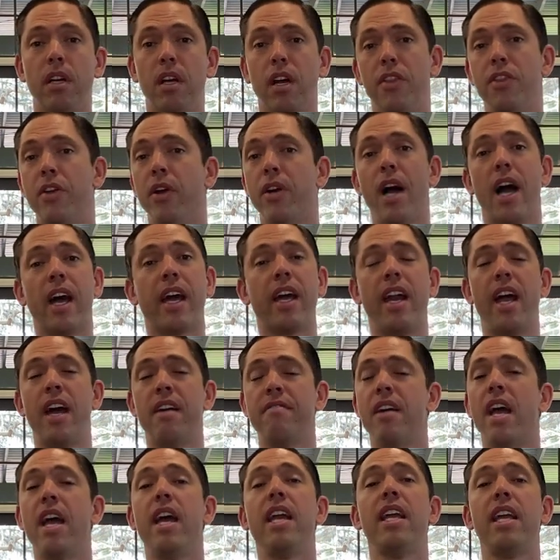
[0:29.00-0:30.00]
They're not going to have
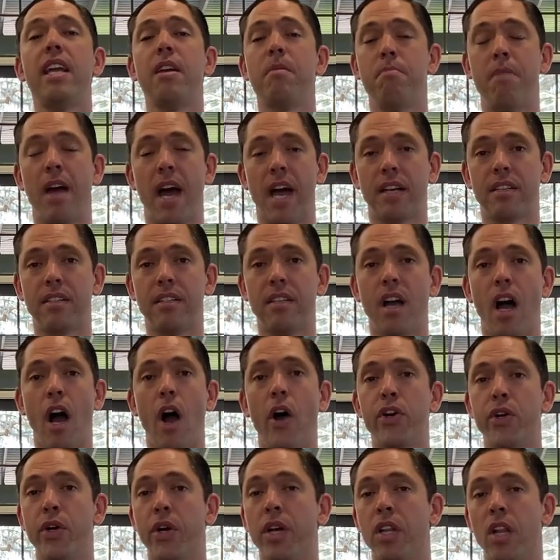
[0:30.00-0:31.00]
any impact on
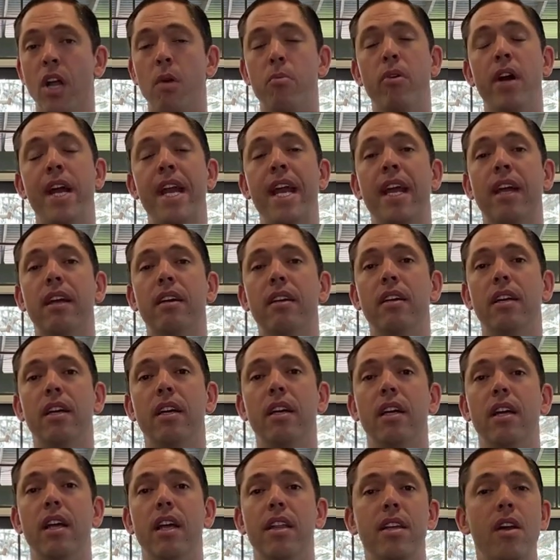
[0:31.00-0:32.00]
your club rating.
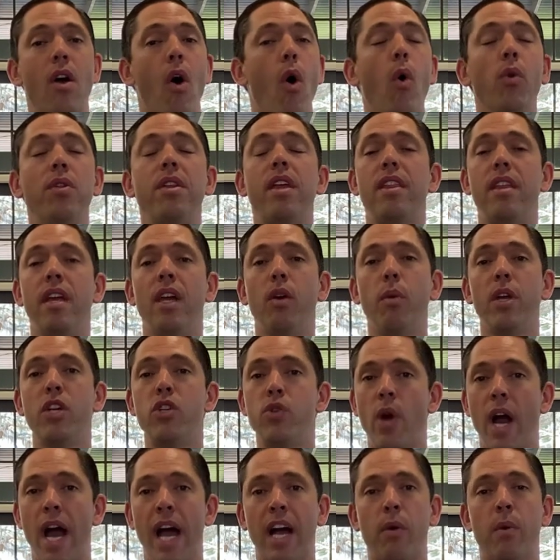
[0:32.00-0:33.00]
The only thing we
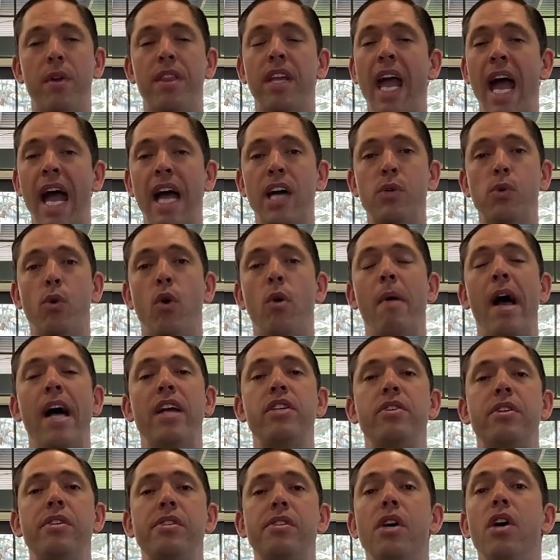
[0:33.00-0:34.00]
track with casual
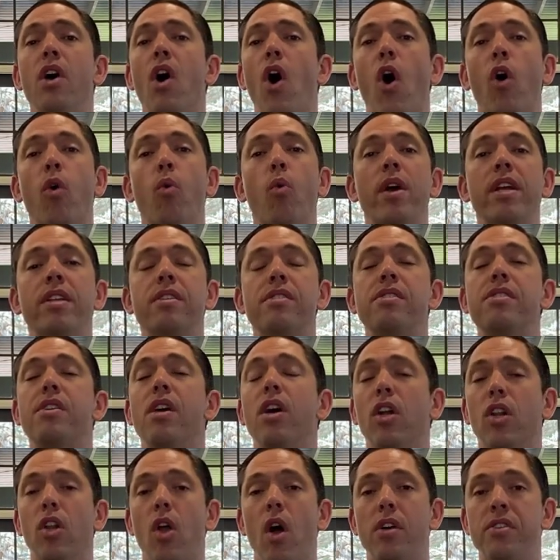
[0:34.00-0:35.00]
matches are wins,
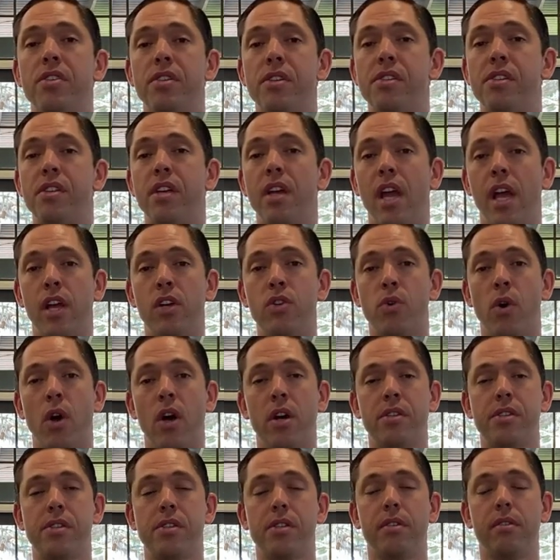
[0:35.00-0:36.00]
losses, and
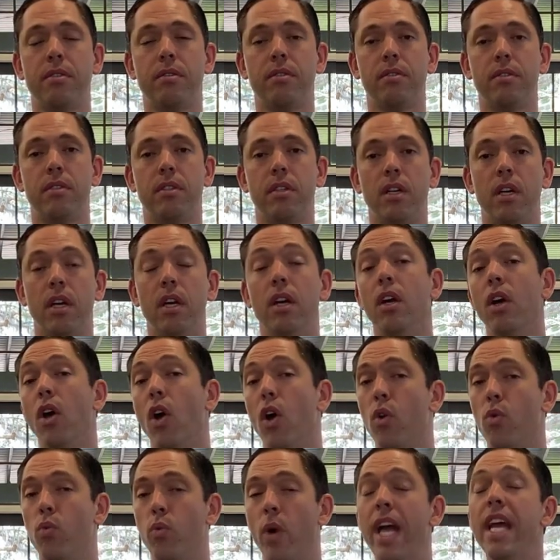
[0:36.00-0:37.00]
draws.
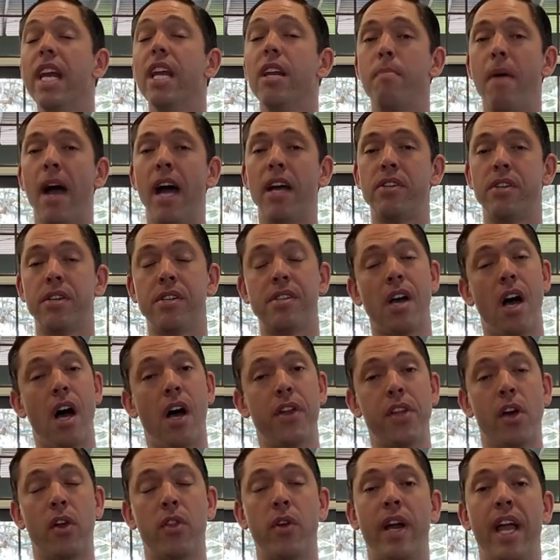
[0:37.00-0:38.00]
Rated matches, on the
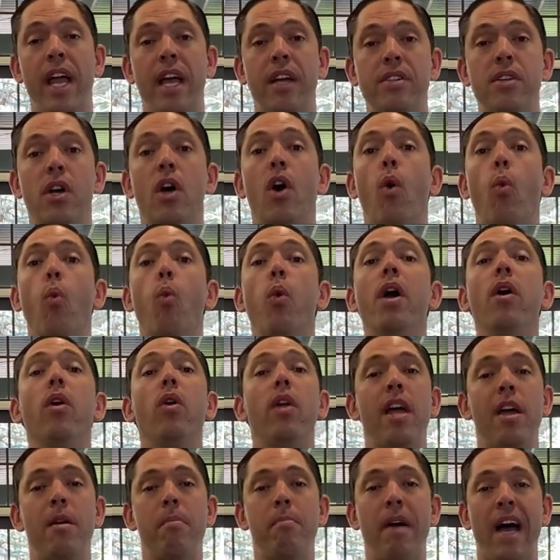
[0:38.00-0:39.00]
other hand, will
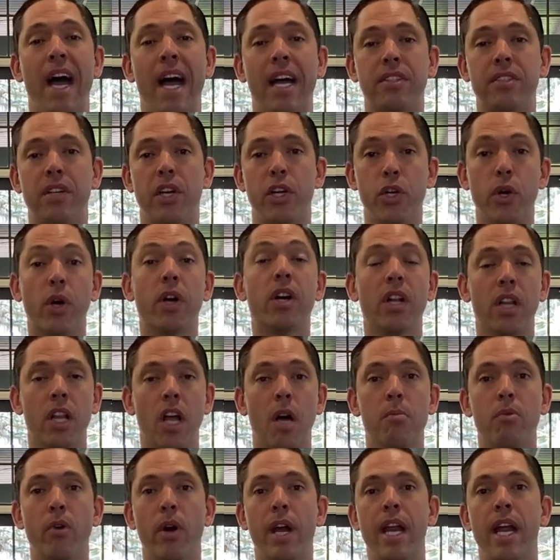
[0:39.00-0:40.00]
impact your club
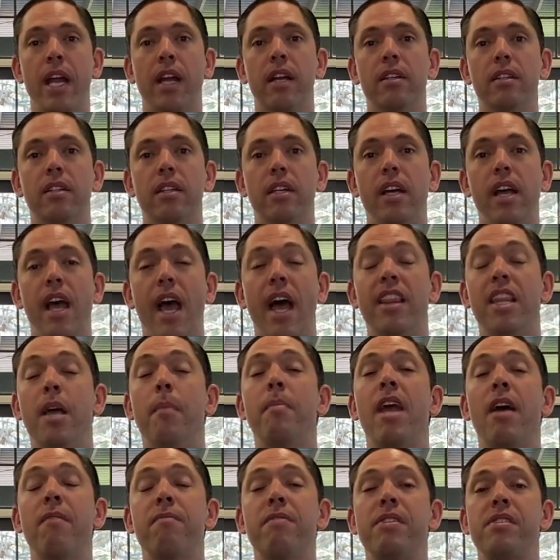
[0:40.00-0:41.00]
rating. And let me
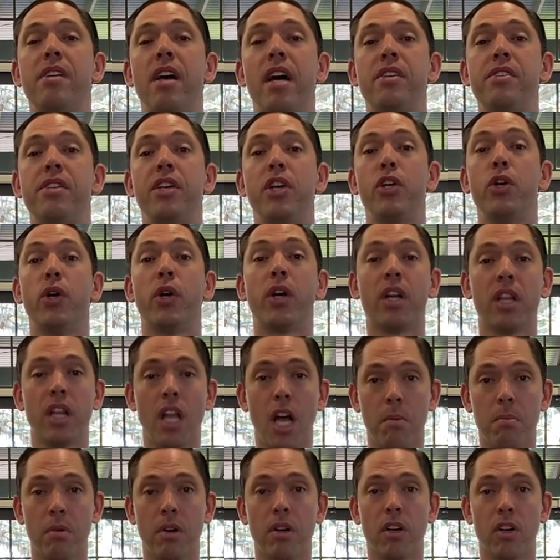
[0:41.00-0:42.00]
emphasize your
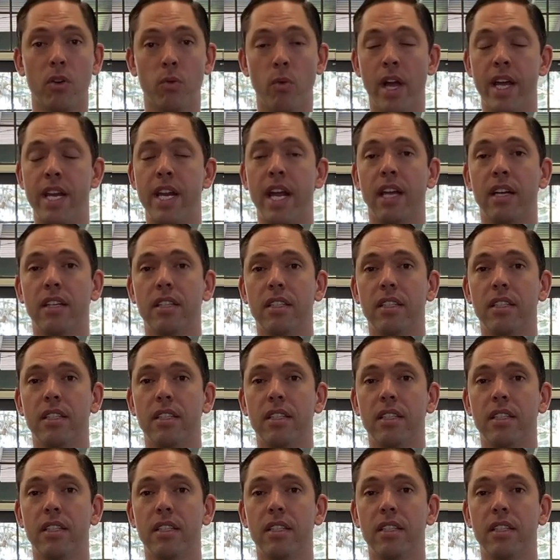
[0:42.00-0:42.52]
club rating,